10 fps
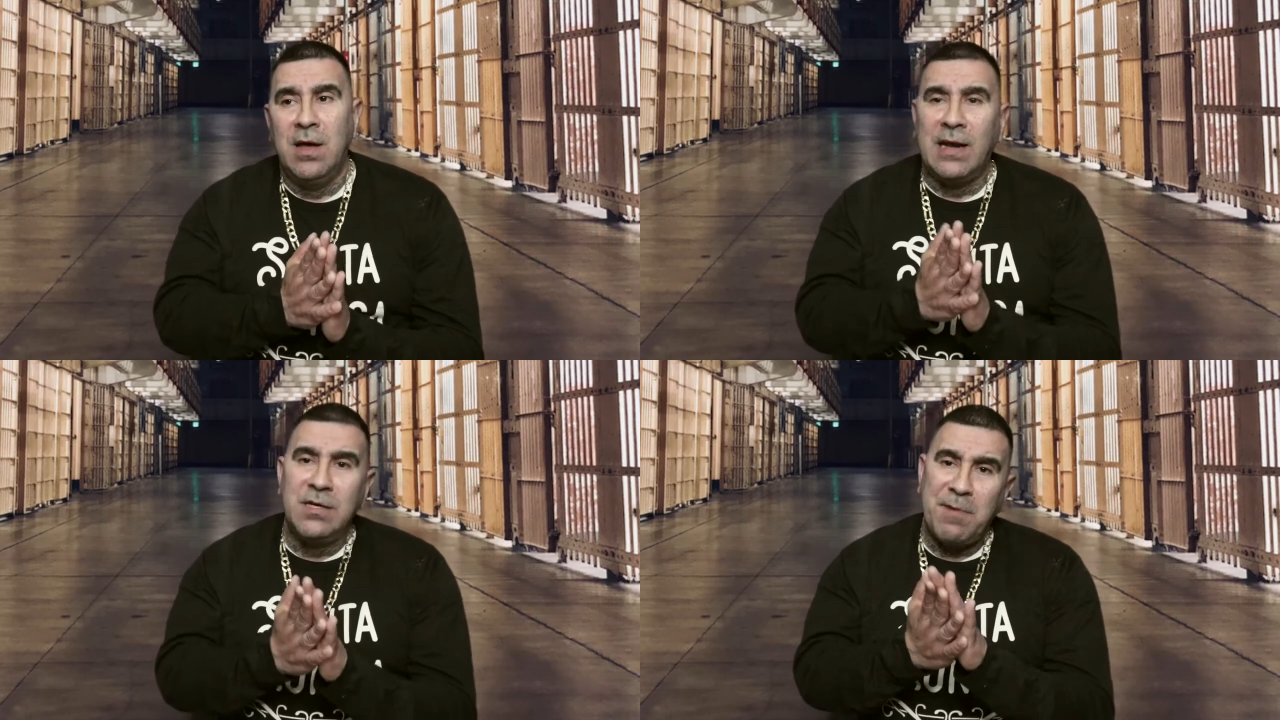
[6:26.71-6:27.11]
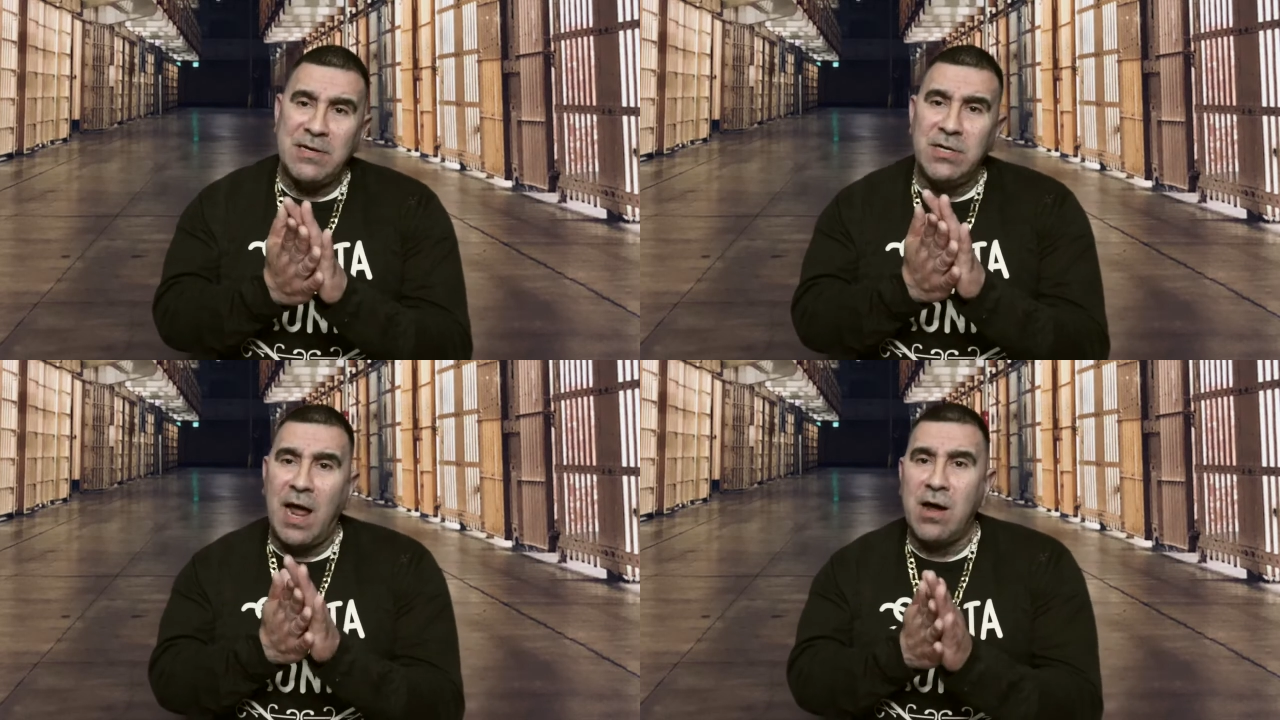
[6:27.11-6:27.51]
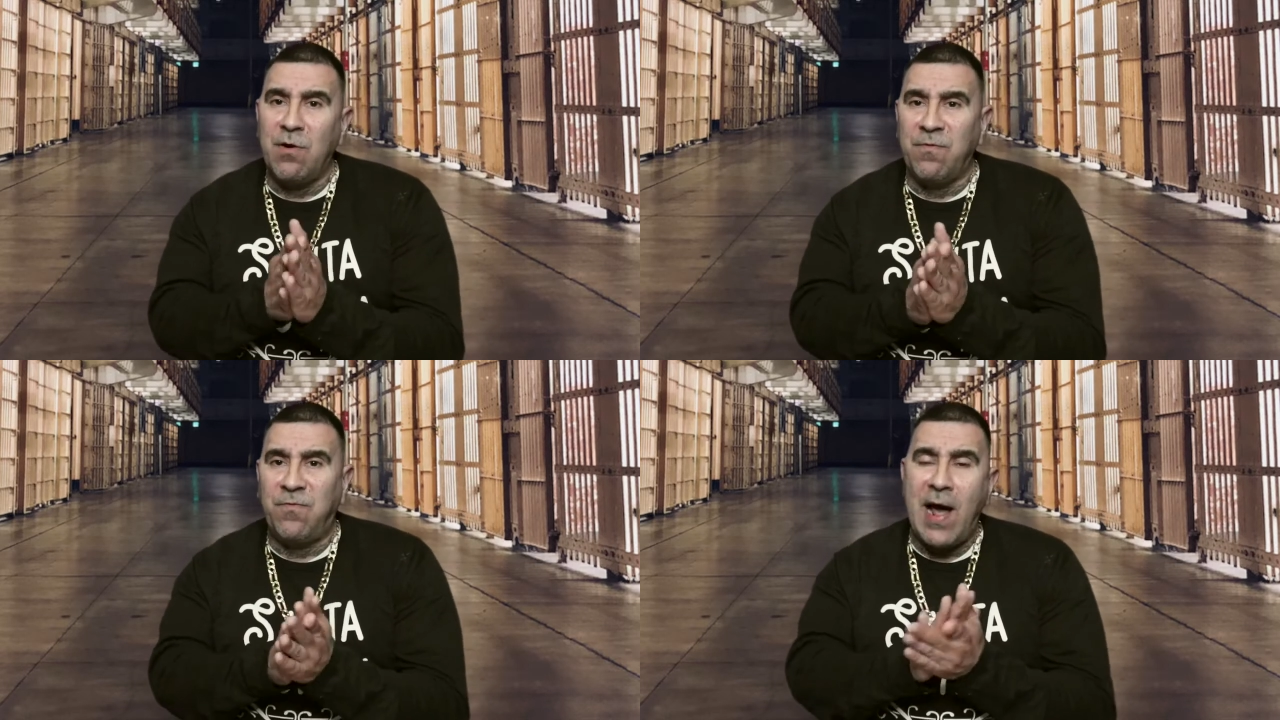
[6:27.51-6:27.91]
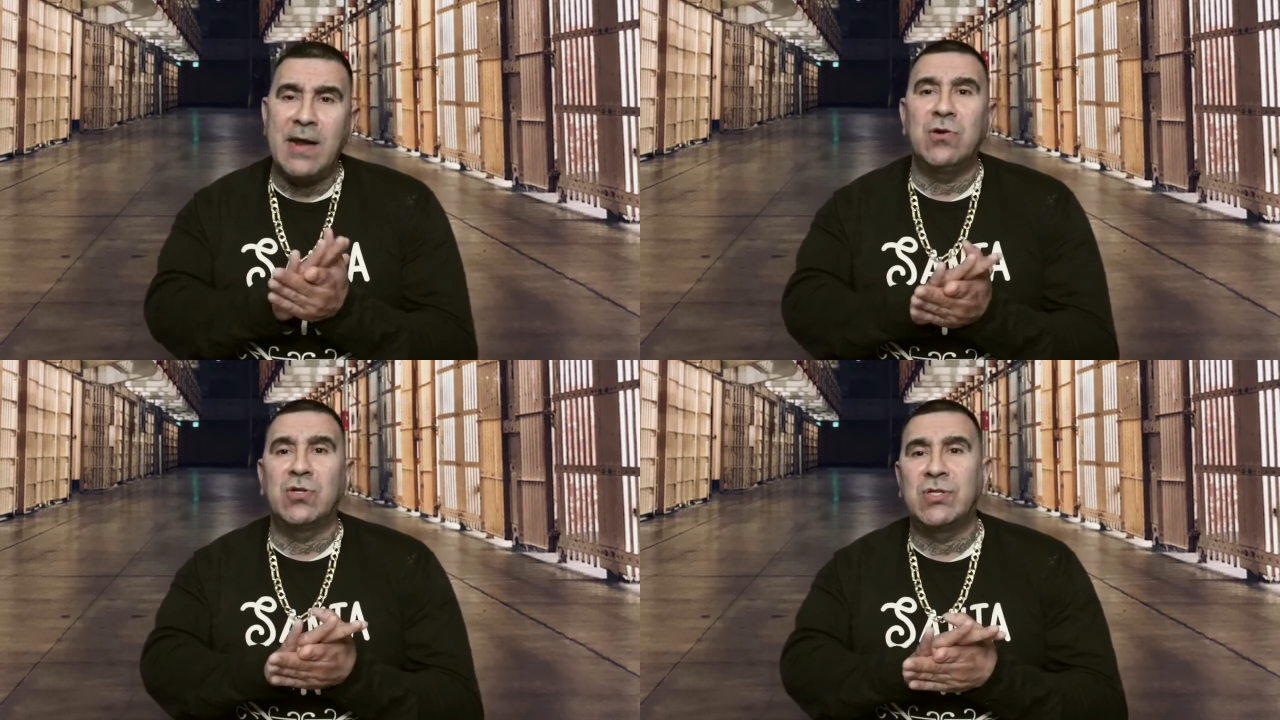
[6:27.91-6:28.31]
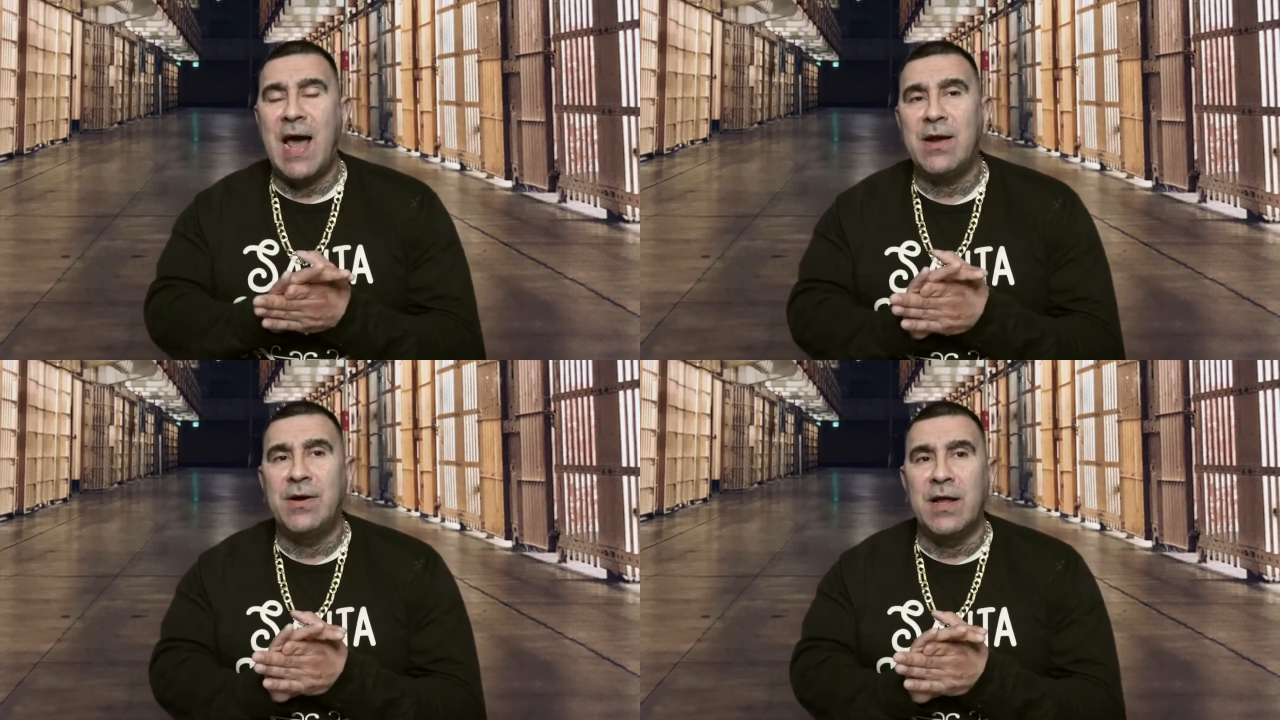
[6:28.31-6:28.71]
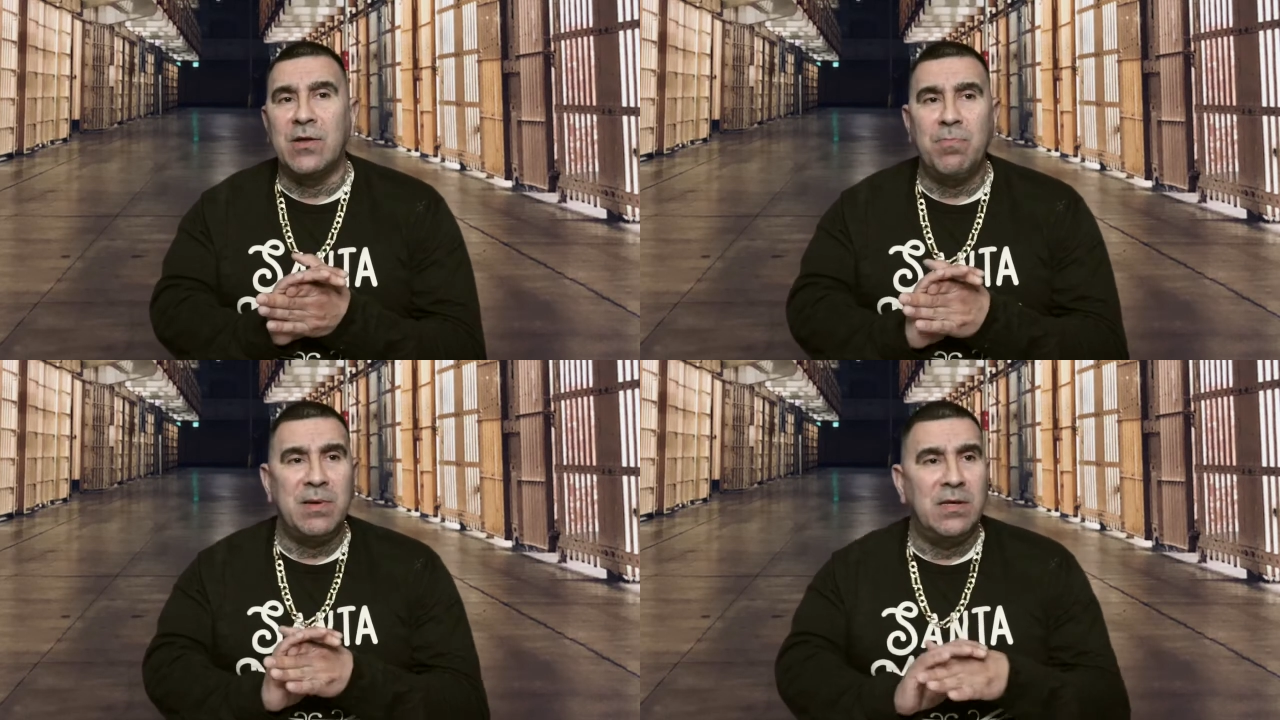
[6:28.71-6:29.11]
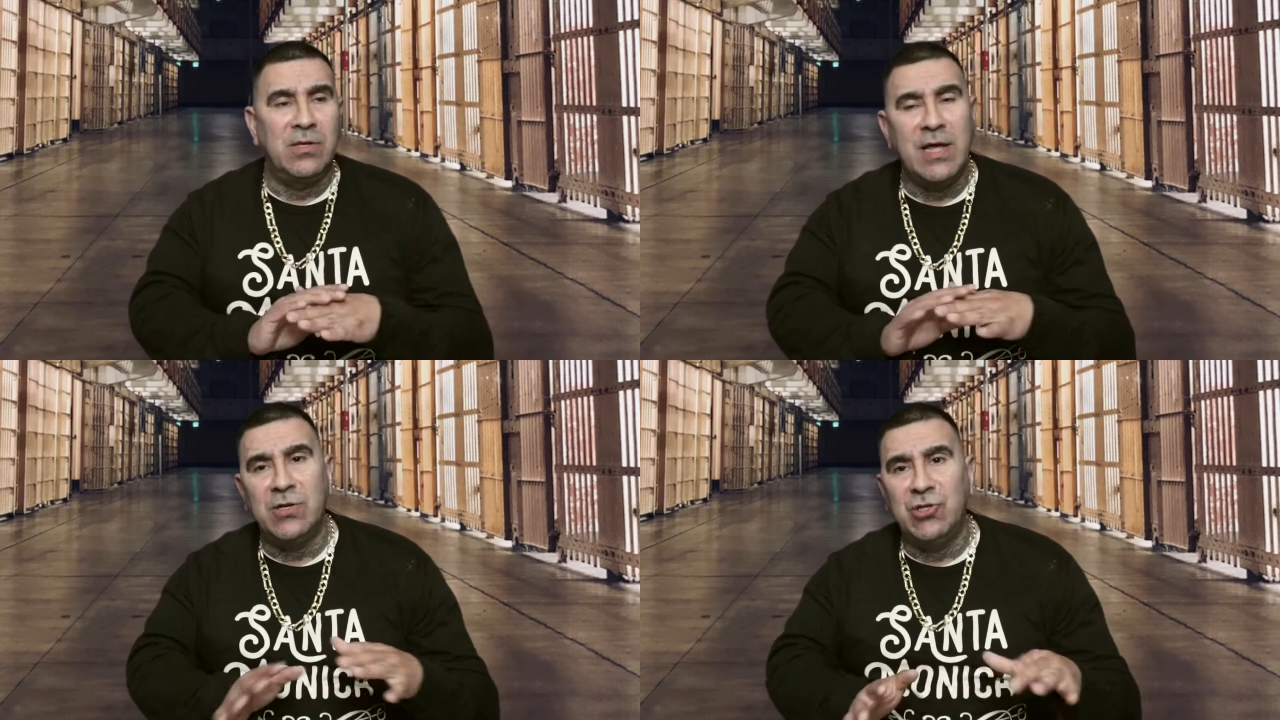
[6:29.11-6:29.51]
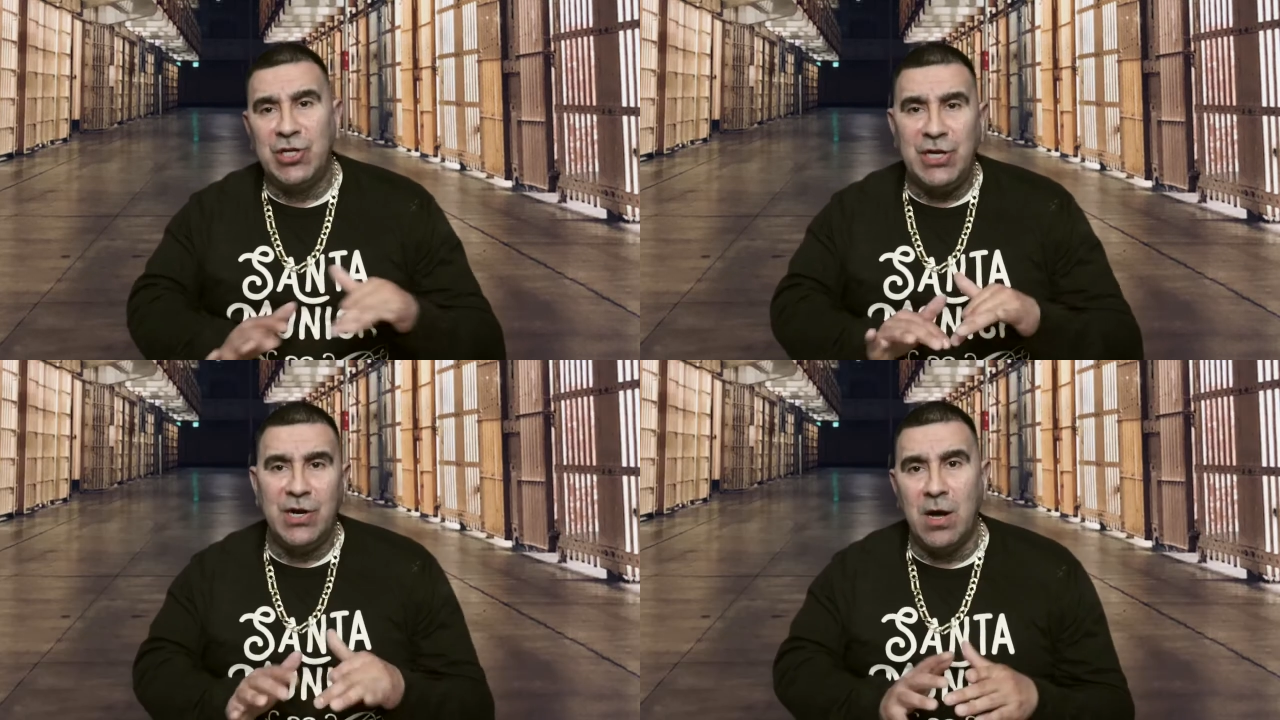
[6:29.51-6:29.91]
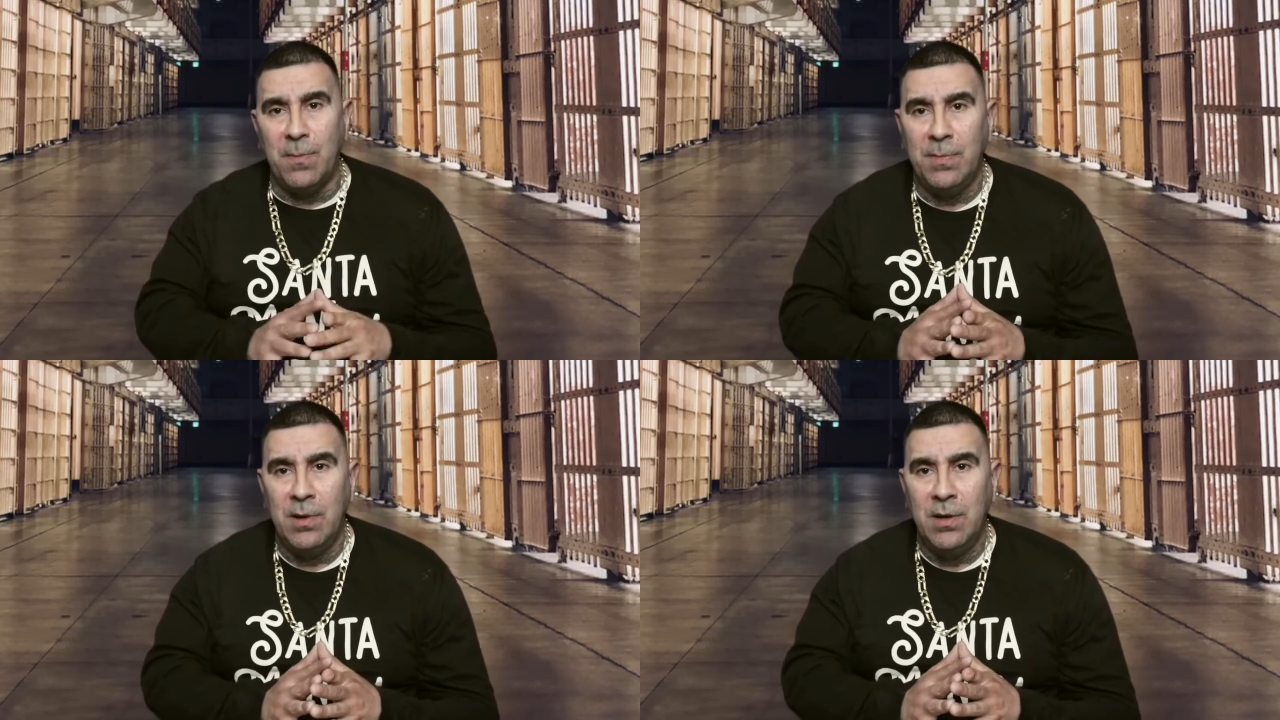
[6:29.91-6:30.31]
And especially like on a Friday or Saturday, you'd be getting G'd up.